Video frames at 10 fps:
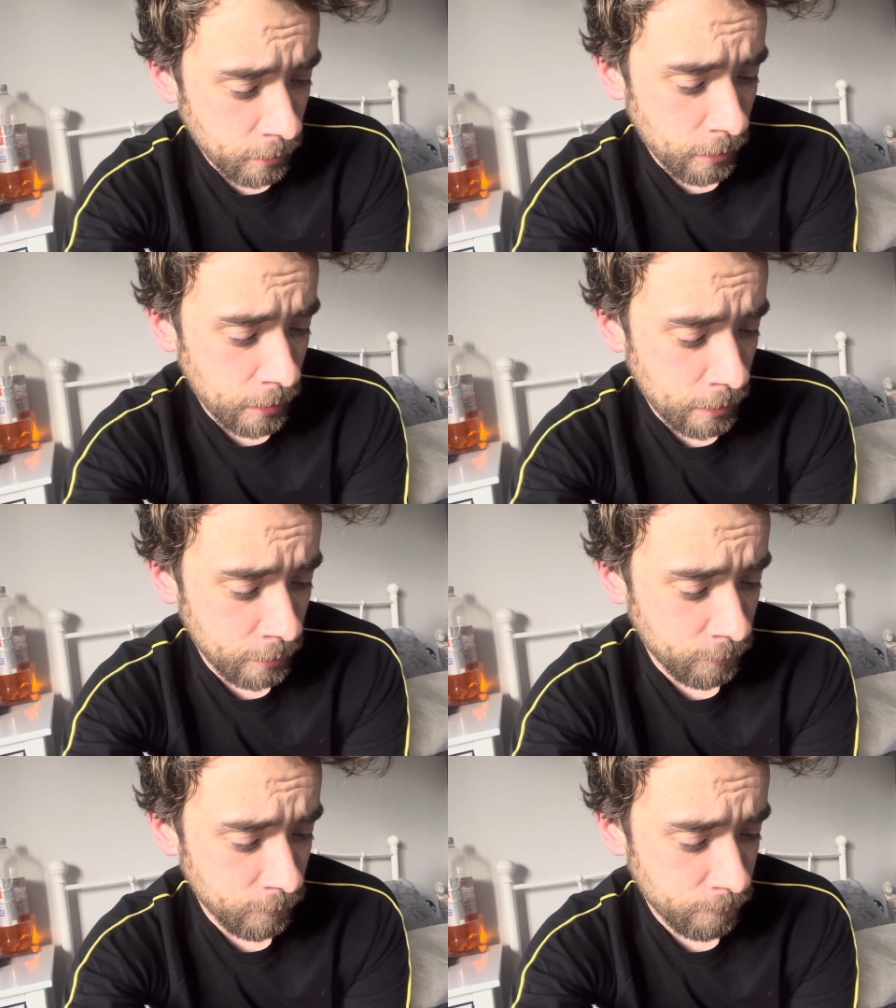
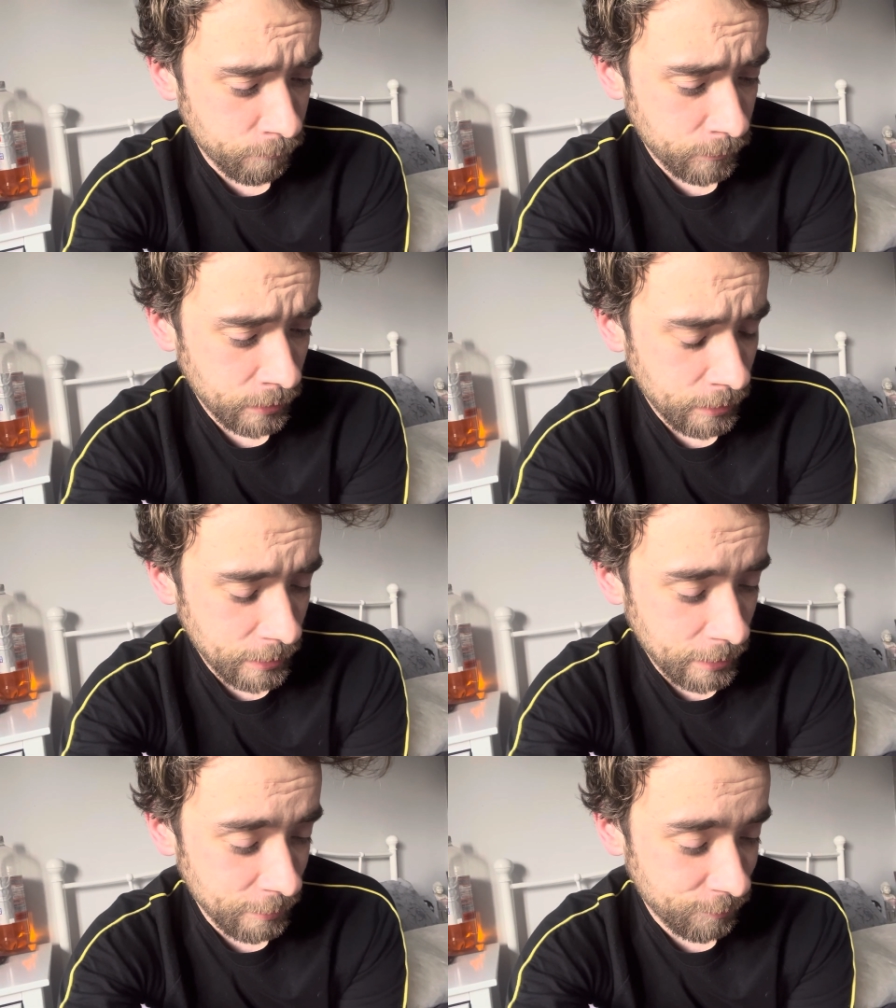And
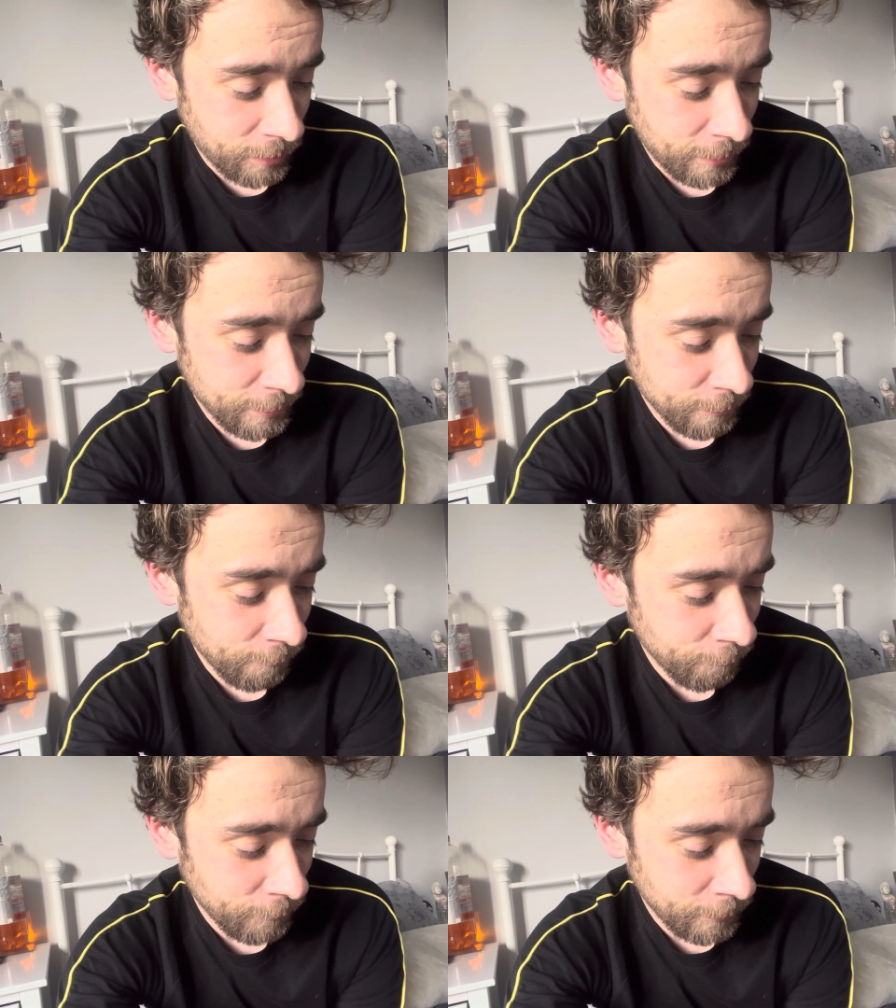yeah, it's kind
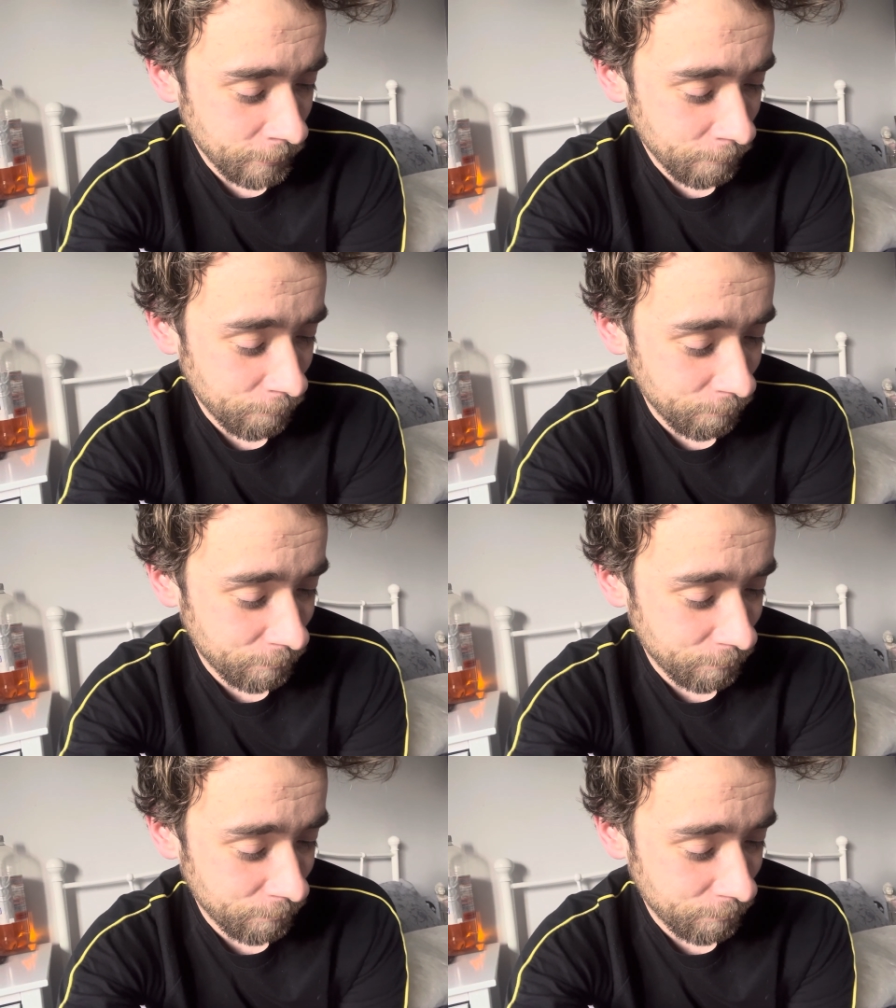of